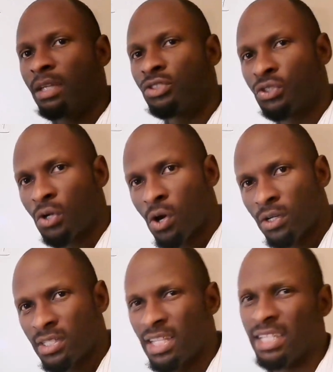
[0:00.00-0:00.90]

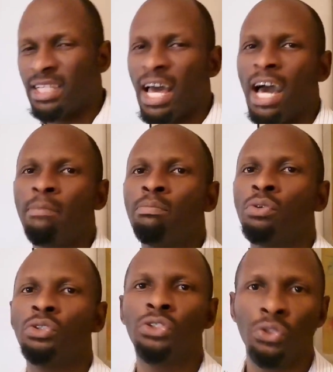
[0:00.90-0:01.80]
Drugs that are
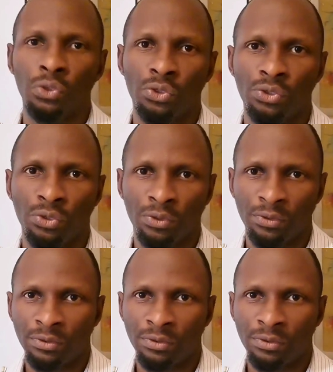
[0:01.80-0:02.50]
produced